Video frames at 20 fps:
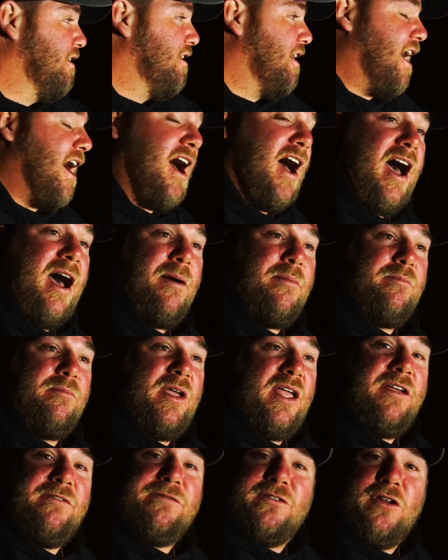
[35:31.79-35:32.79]
Um,
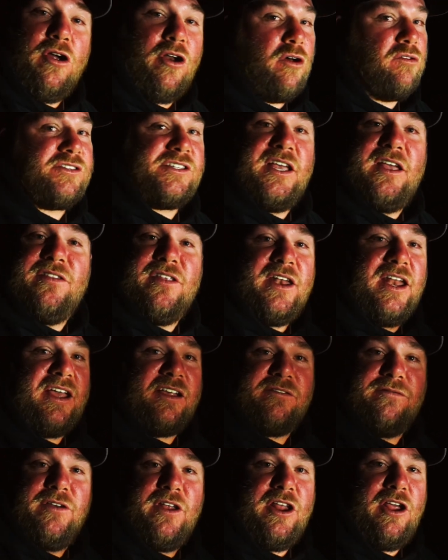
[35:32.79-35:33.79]
if not, I'll see you in the
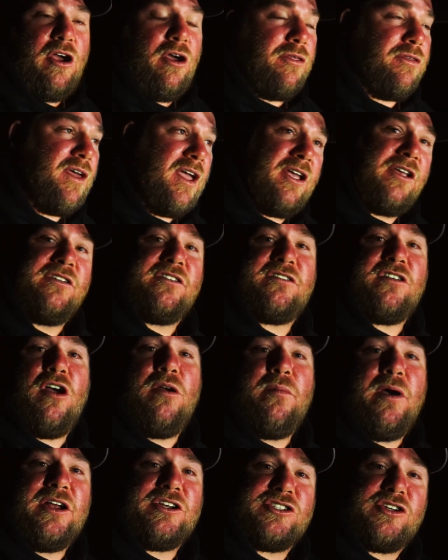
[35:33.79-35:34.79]
next video. Thank you so
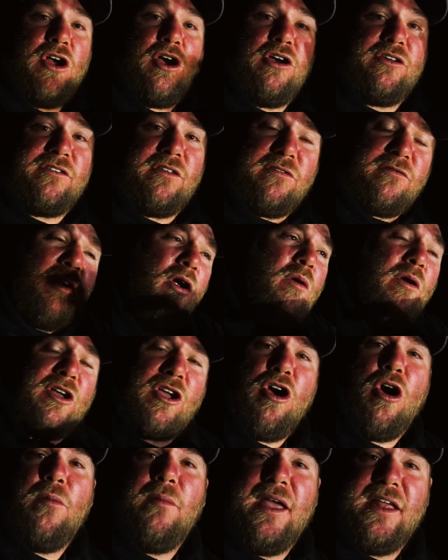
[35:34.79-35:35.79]
much, guys. Throw a
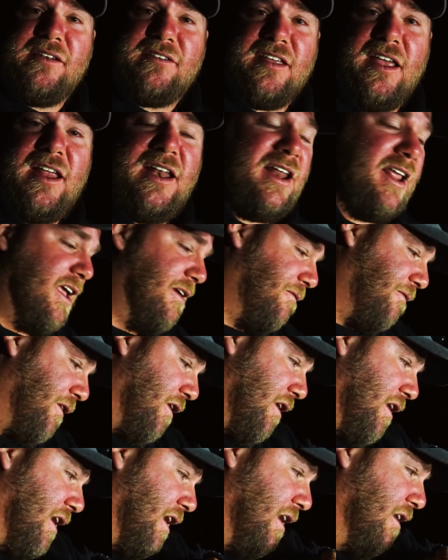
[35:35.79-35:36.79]
comment in if
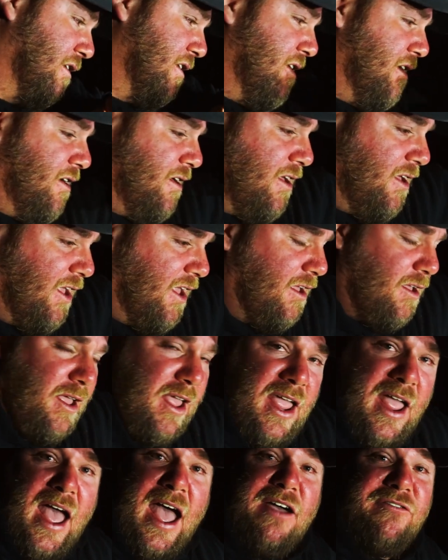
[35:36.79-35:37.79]
you
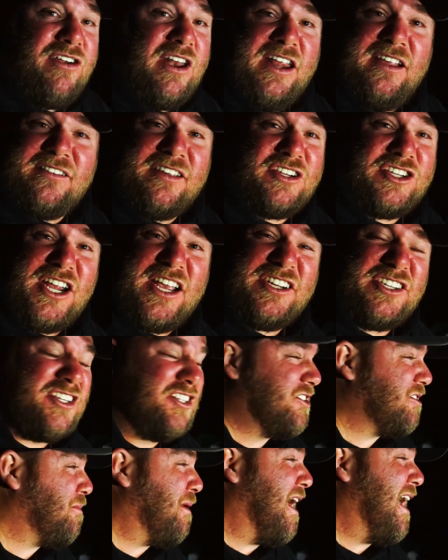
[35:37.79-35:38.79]
have any
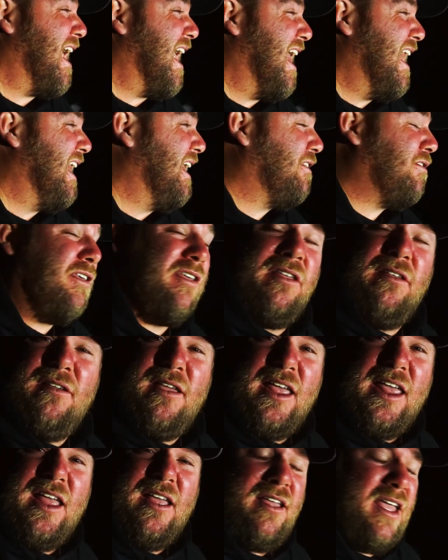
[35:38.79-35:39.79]
suggestions about anything
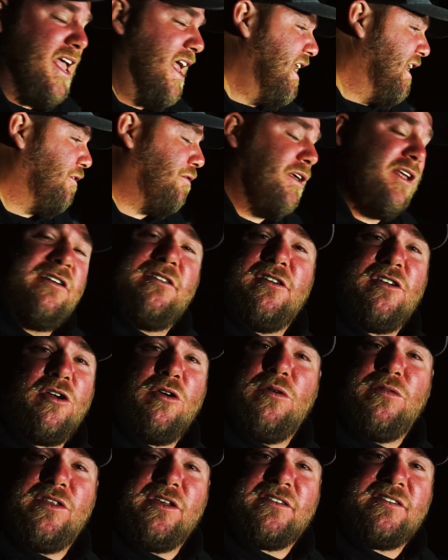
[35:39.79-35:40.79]
anything to do with the